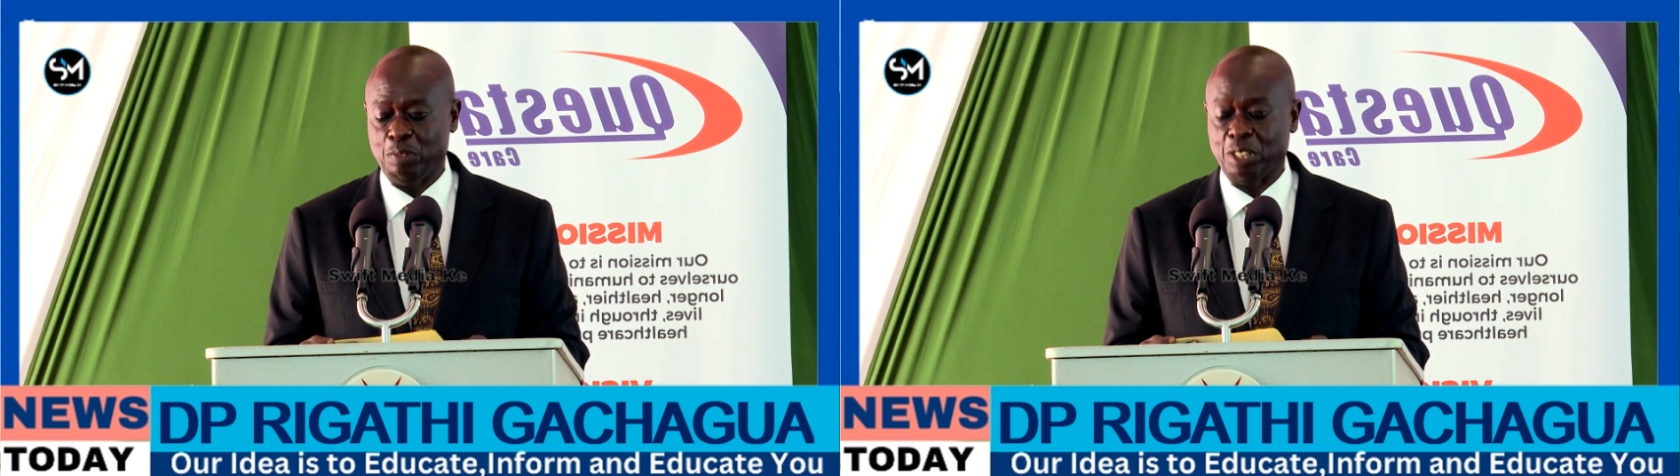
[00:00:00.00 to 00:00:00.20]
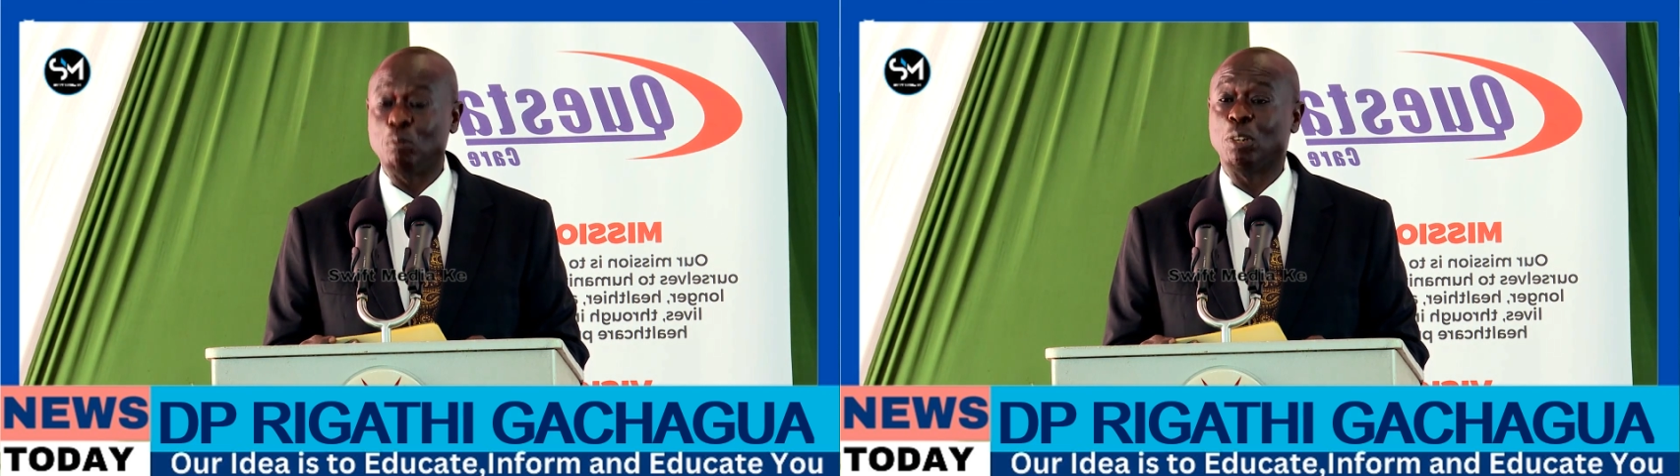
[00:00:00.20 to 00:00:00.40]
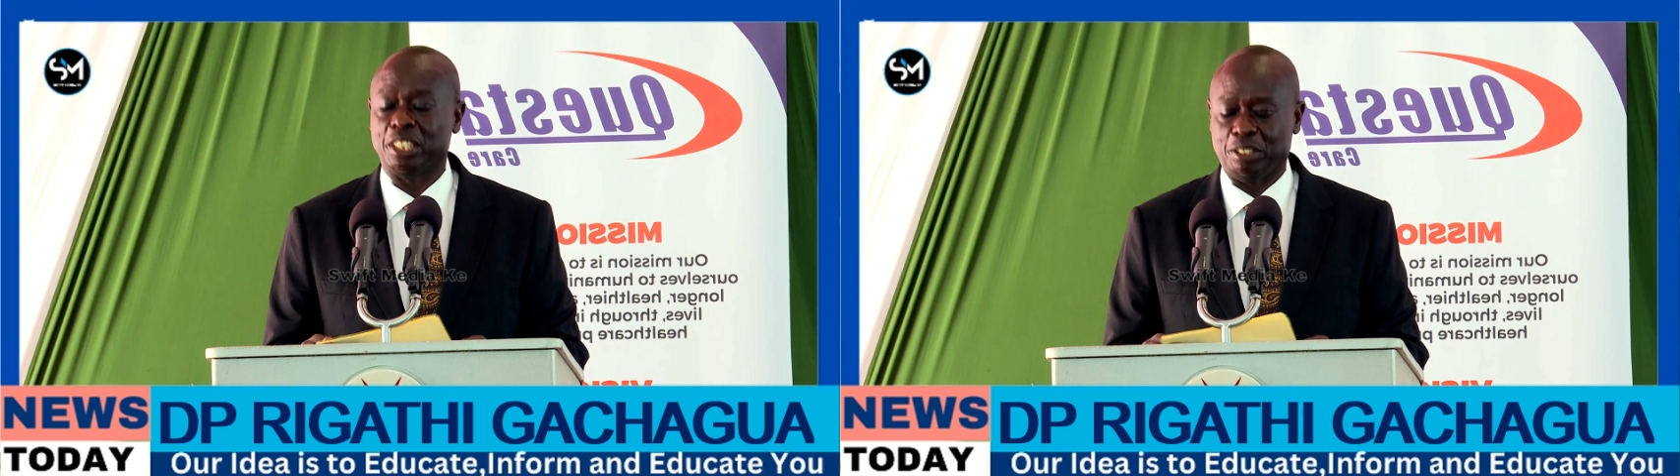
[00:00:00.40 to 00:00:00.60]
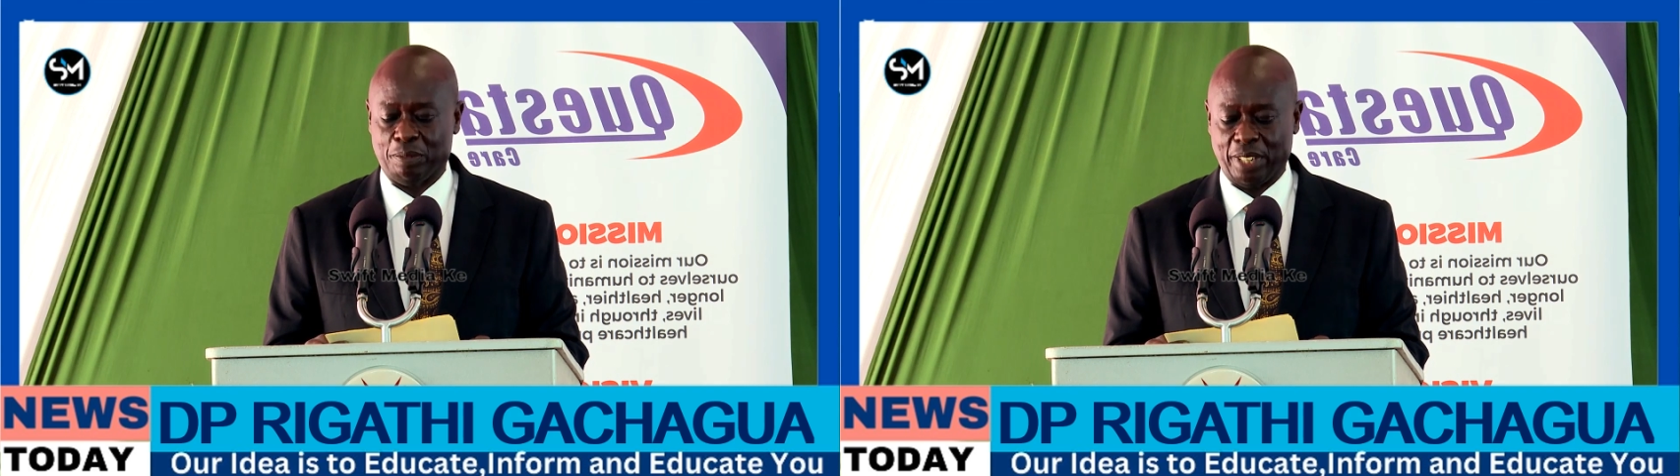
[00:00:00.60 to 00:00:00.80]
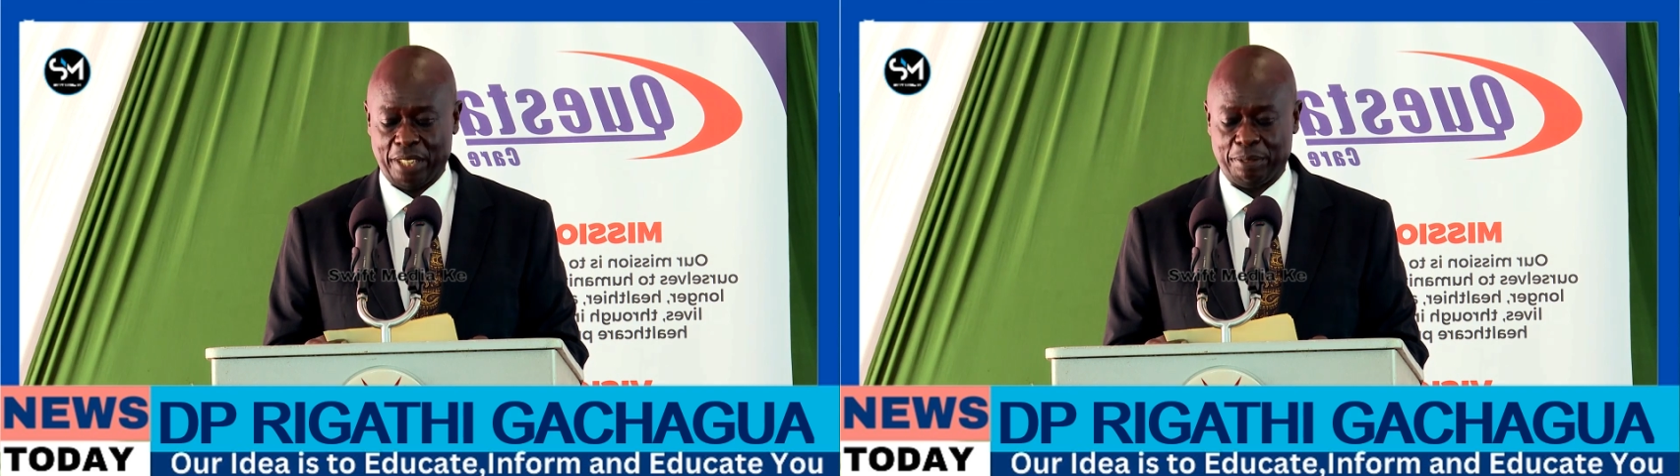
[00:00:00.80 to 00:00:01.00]
the quality
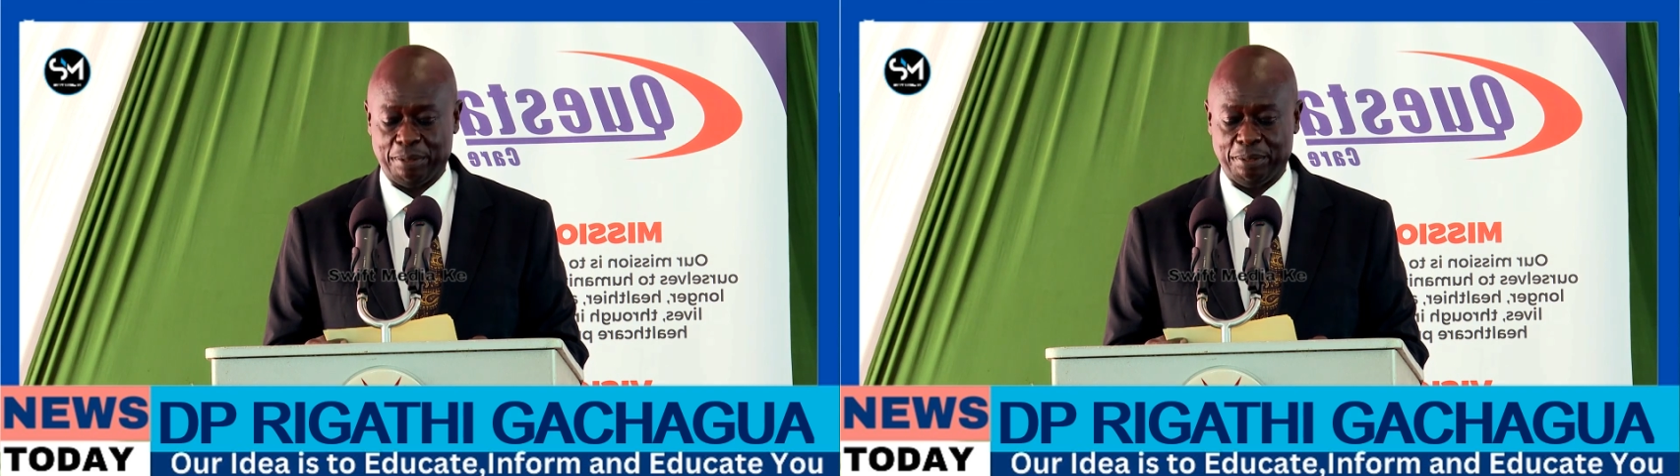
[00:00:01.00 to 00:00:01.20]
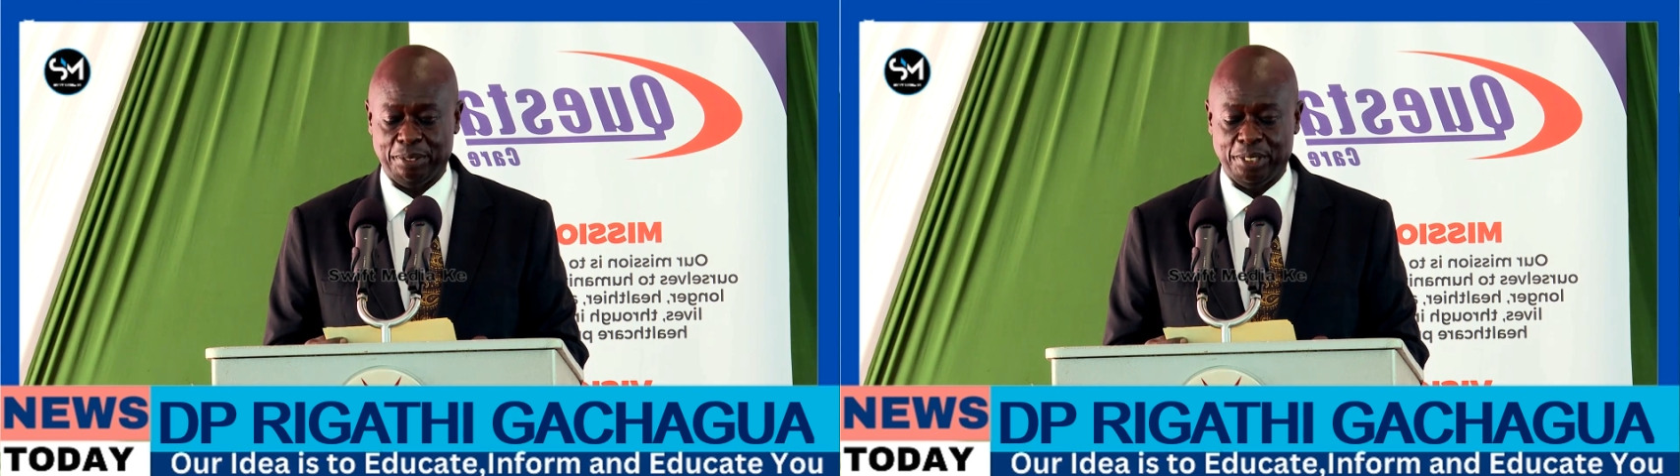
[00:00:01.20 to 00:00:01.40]
of life.